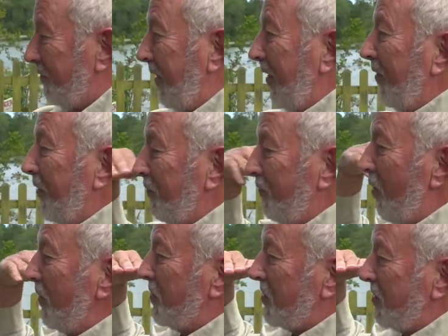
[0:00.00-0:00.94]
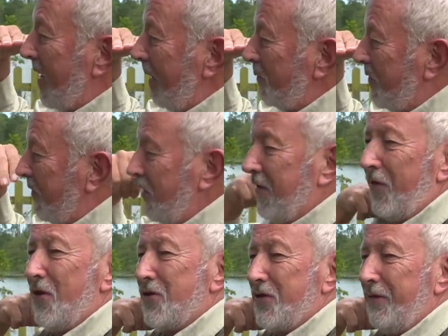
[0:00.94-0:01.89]
the, the rod snapped, the
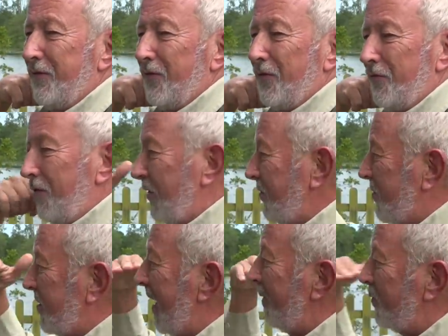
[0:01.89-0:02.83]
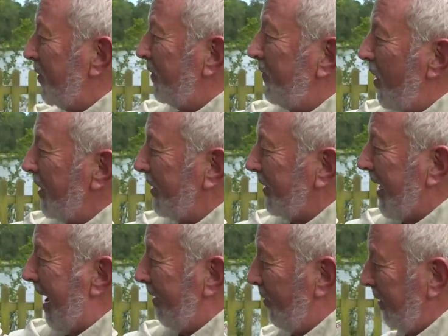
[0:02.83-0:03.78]
13 foot rod snapped off like a
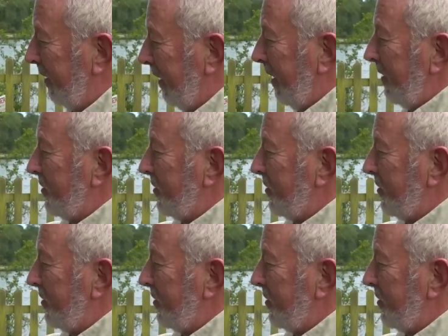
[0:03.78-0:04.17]
carrot